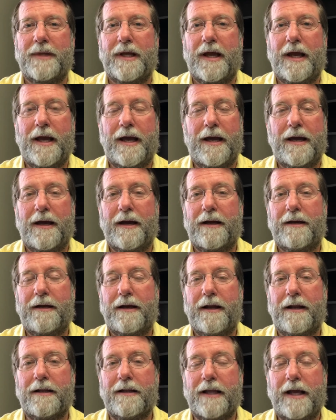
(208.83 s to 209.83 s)
And
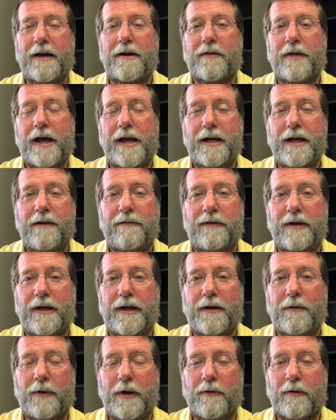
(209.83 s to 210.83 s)
later that
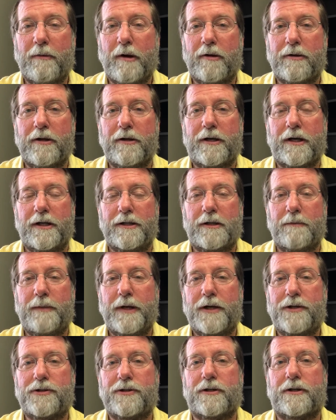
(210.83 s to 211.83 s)
evening, we were both looking at the
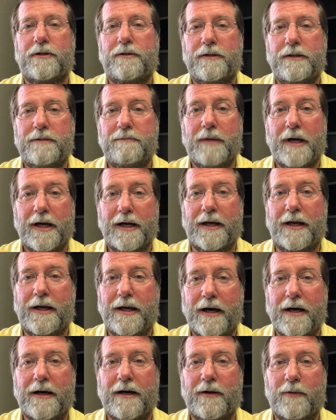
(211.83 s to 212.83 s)
picture going, my
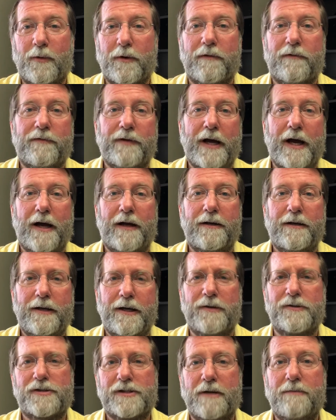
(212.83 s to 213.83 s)
God, we're fat.
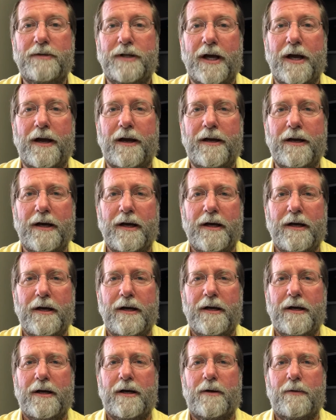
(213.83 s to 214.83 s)
Someday
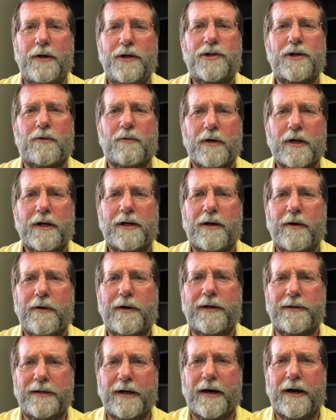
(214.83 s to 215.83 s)
we should really go
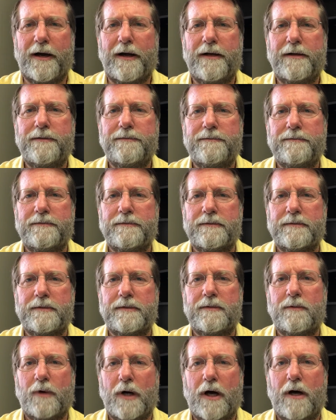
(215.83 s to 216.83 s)
on a diet.
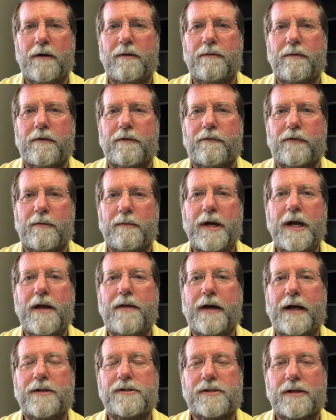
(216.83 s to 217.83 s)
Well, for me,
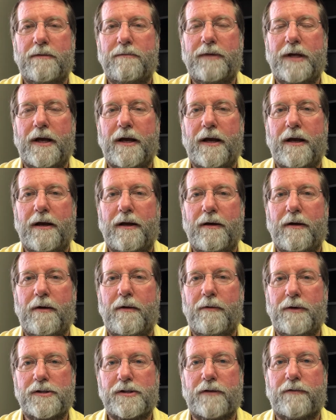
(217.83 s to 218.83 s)
that someday
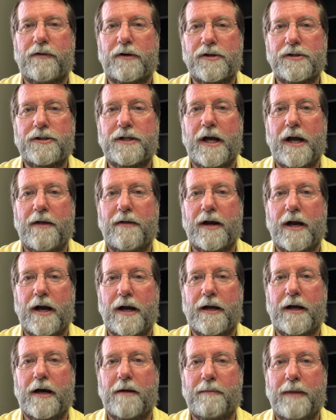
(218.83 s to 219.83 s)
was the first day that
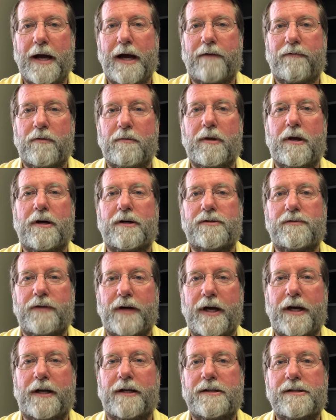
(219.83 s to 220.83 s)
I got back from Las
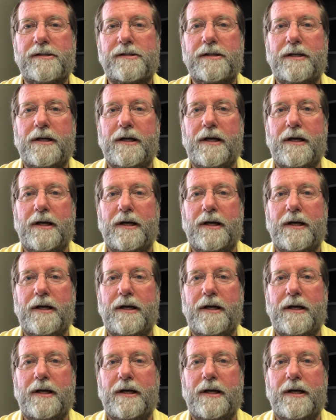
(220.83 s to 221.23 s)
Vegas.